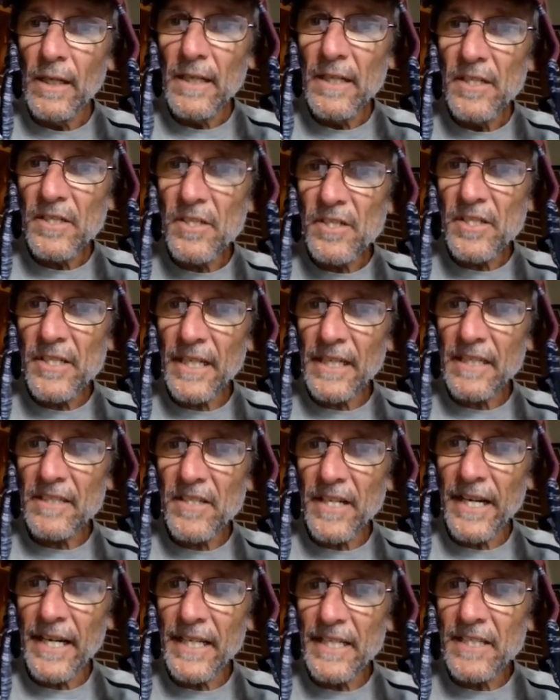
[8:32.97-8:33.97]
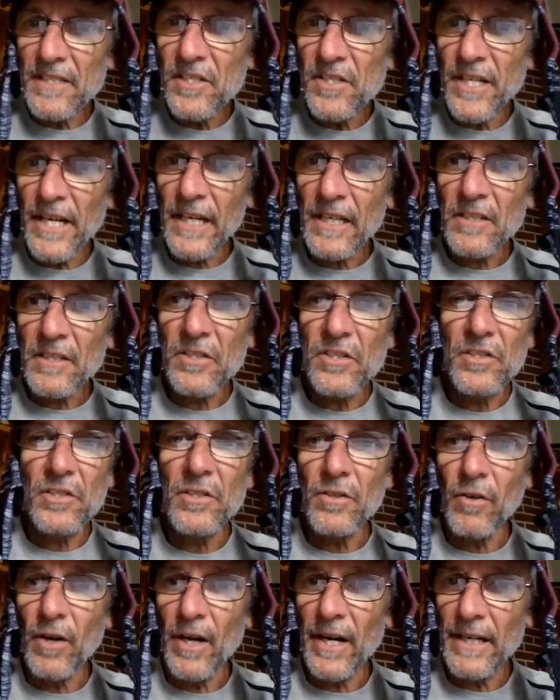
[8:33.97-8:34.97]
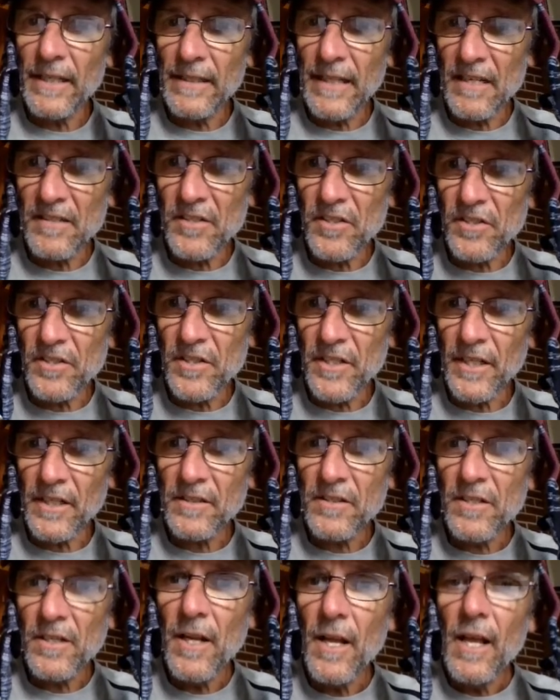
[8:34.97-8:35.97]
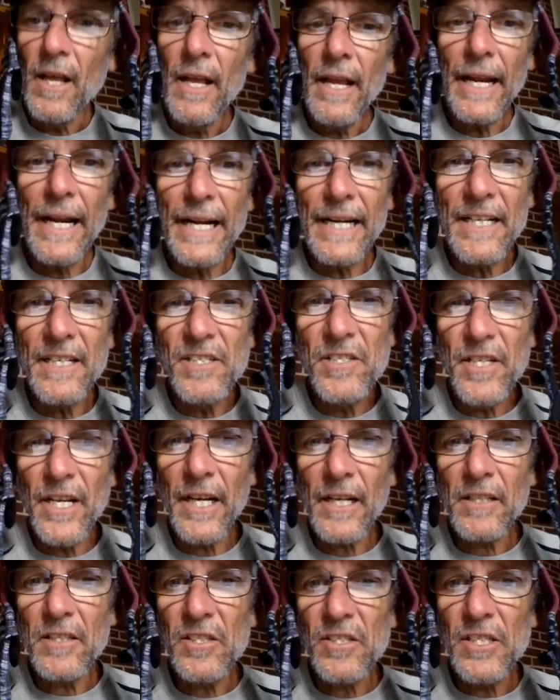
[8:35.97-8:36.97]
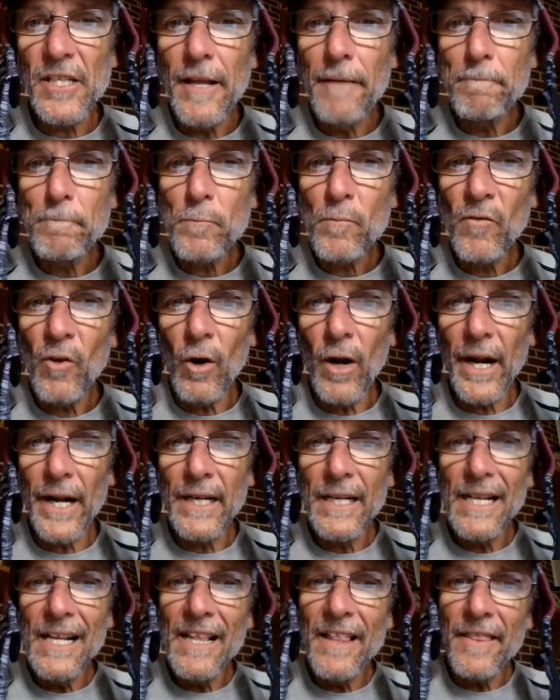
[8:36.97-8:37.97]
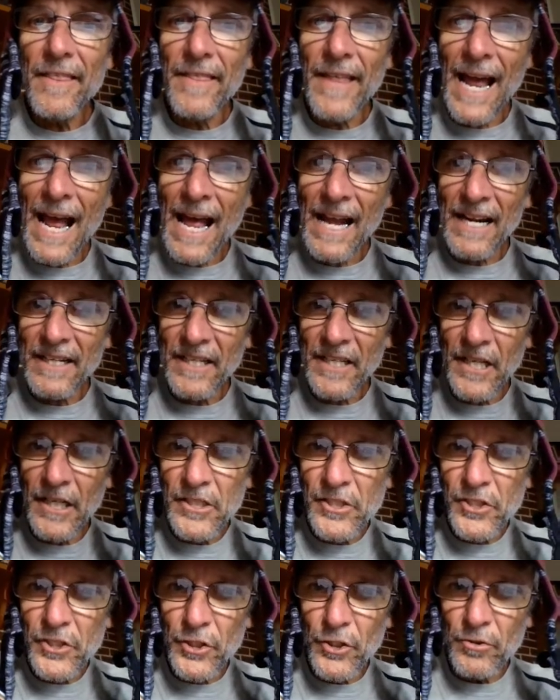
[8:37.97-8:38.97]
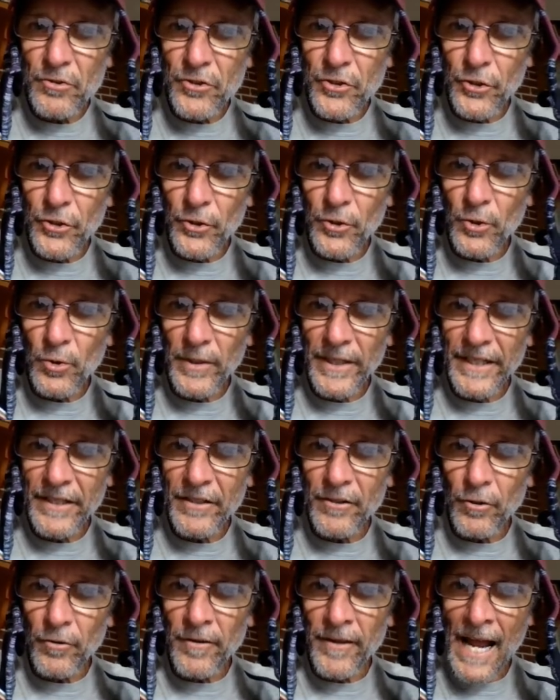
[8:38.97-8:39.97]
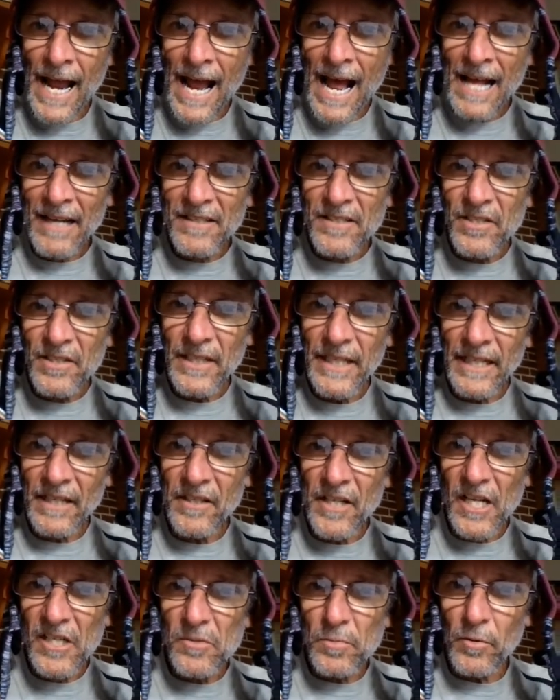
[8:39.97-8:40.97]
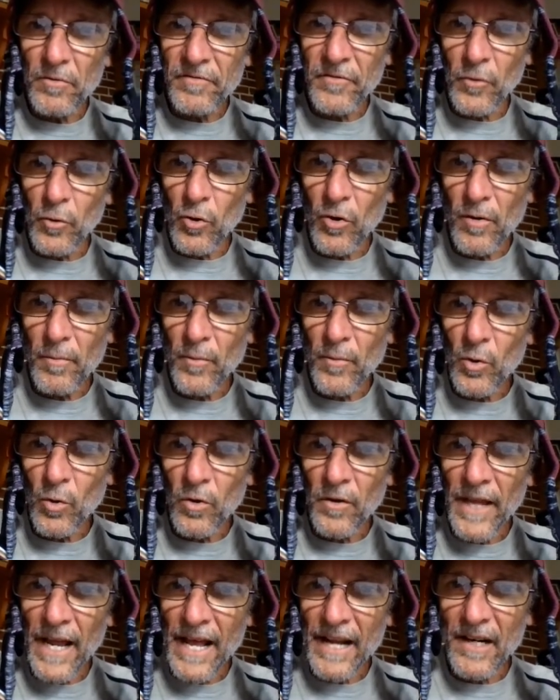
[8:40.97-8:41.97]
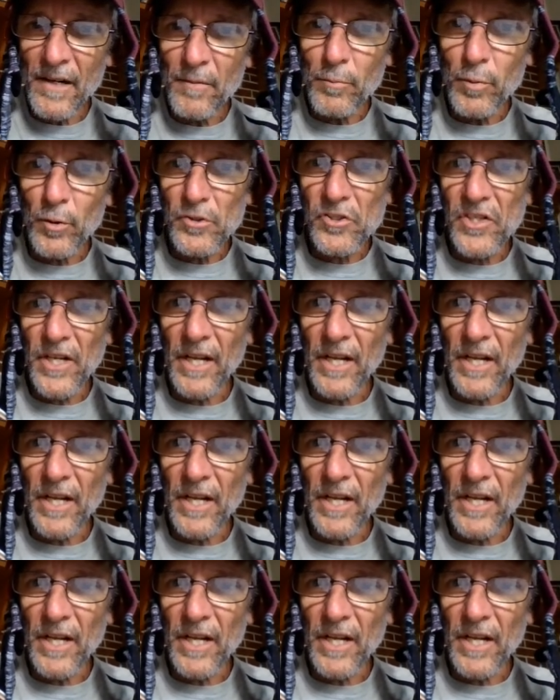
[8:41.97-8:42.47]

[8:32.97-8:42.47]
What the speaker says: 686, right? That's a 6. 86, right? That gets you to either that in decimal form or that in percent